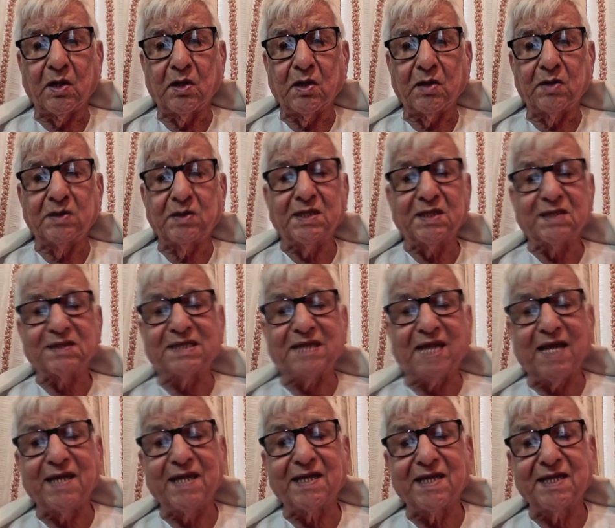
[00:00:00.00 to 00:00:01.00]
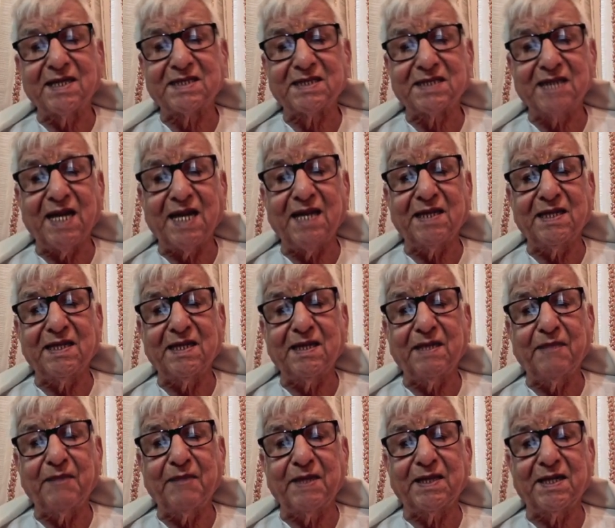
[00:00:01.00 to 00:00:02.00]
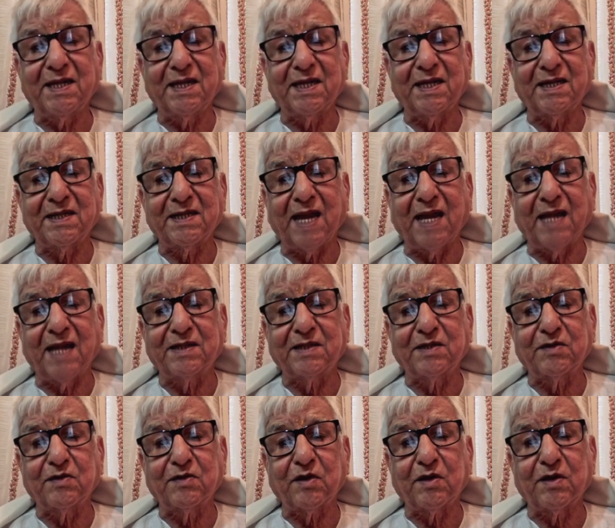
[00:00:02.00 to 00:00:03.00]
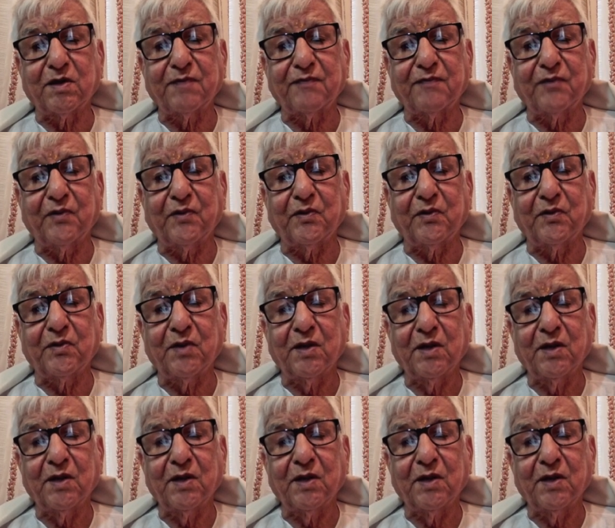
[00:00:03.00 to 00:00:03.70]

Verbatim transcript: Just like he said in the beginning, 1924,